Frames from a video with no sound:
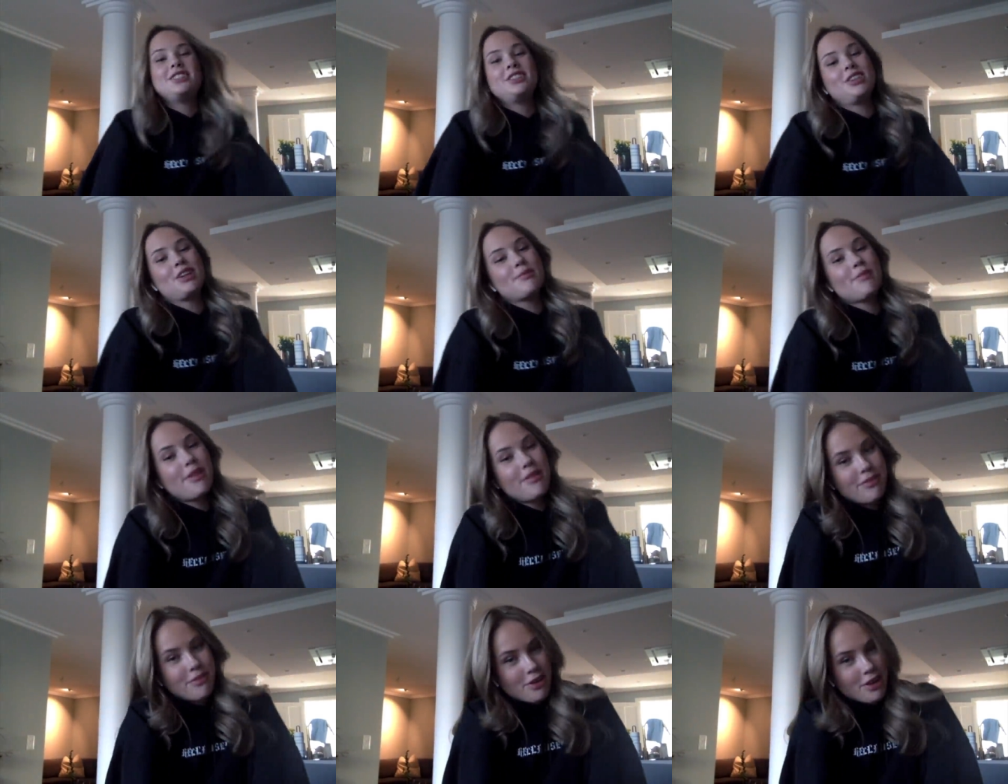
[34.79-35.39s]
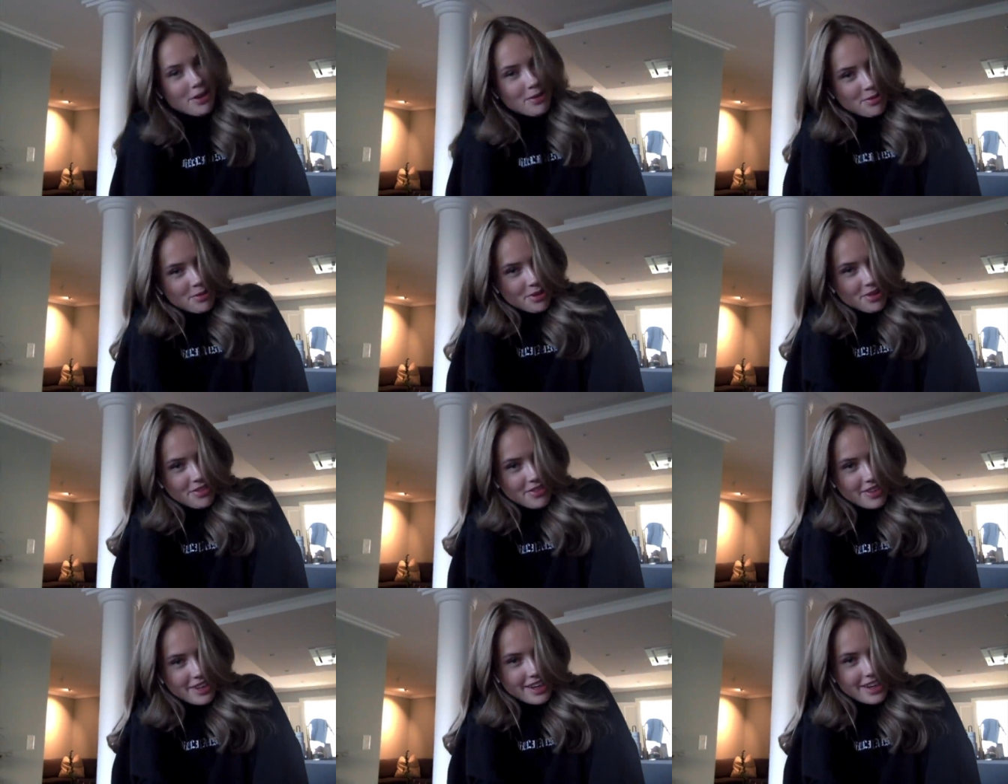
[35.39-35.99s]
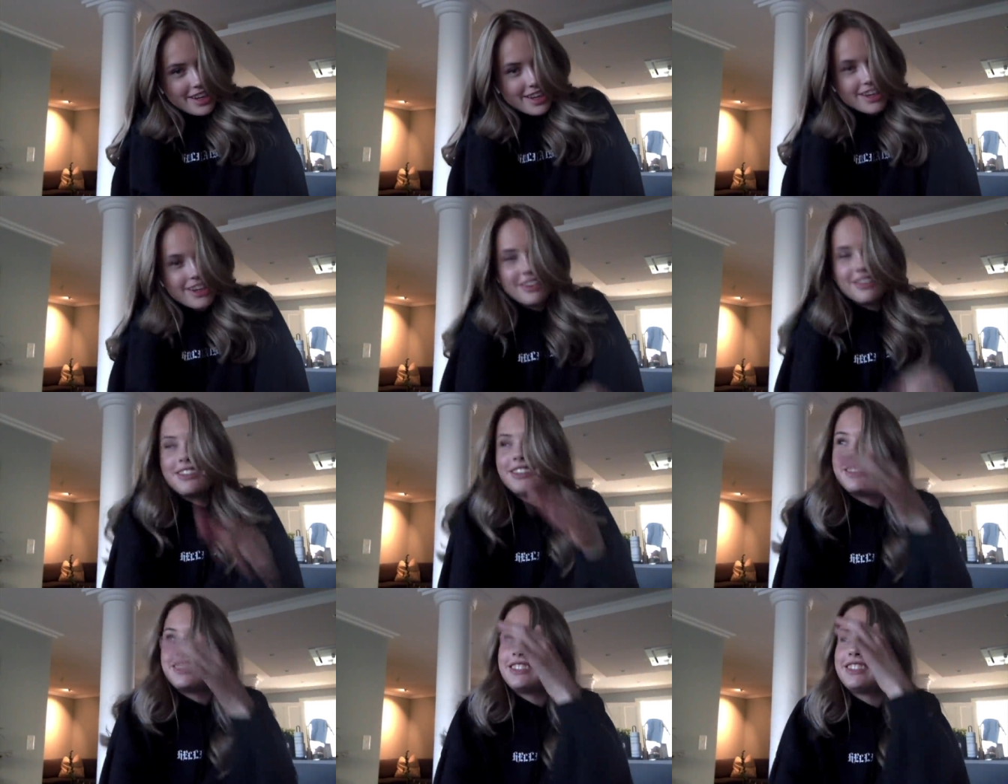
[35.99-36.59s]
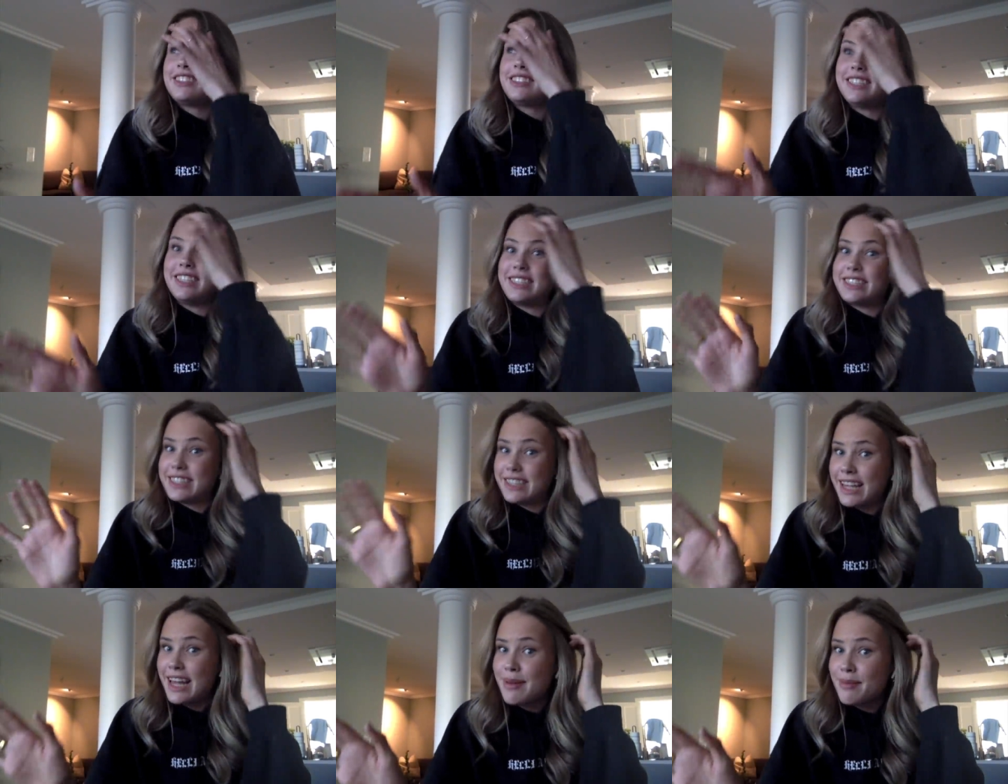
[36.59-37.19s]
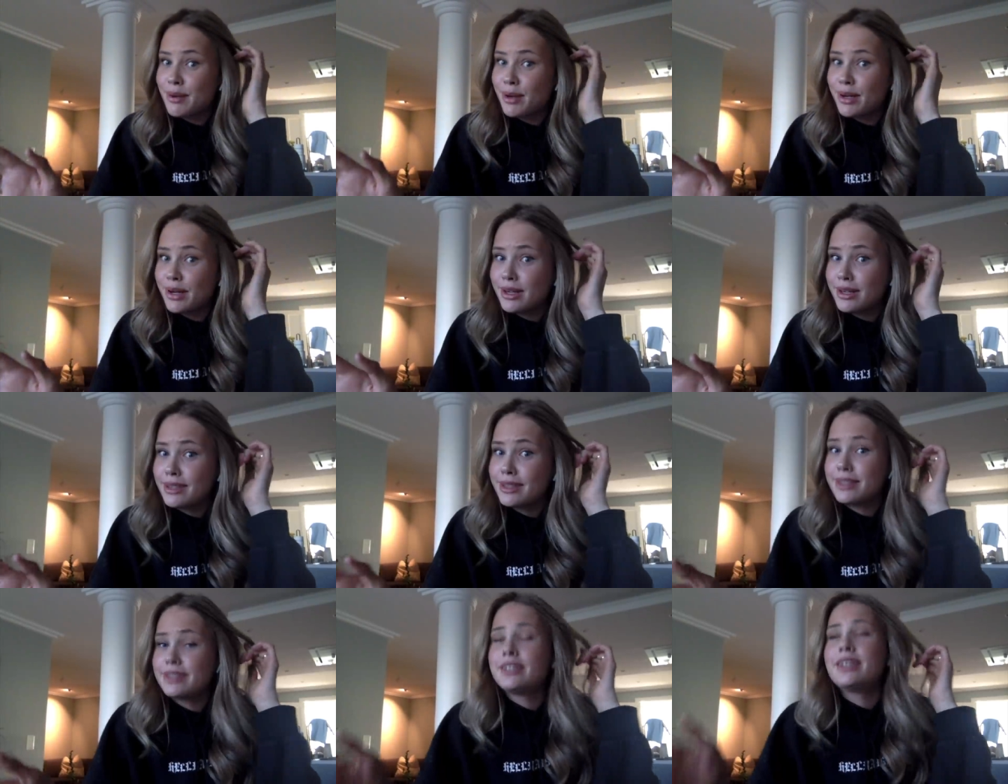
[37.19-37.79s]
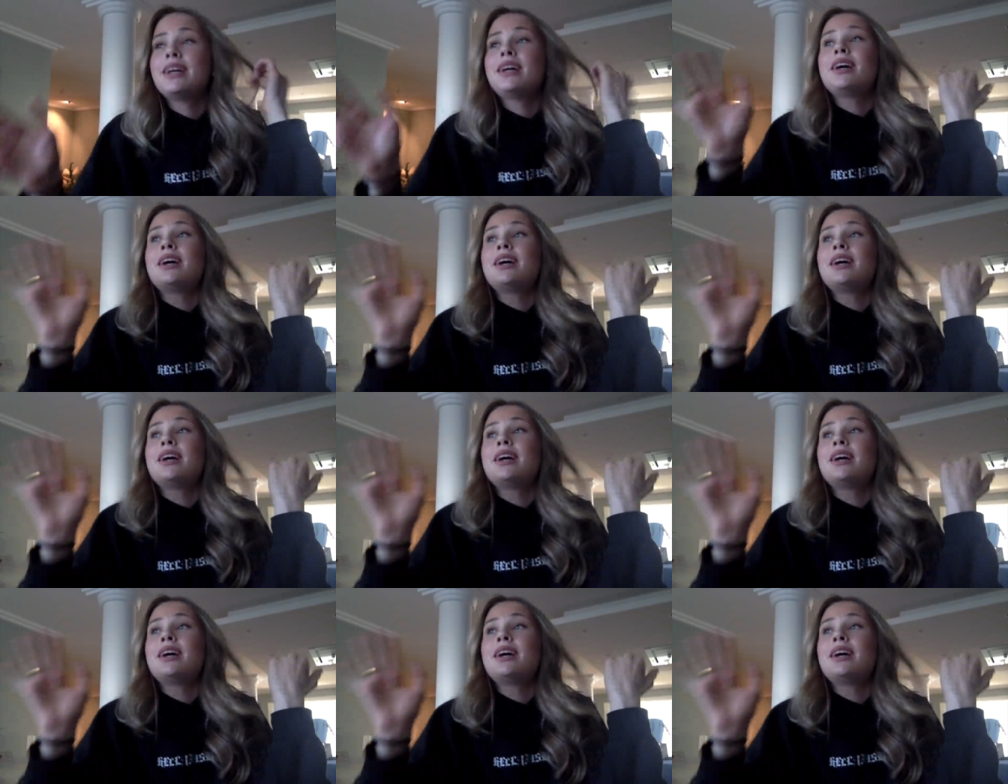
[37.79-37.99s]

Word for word: do my photo booth video, disclaimers.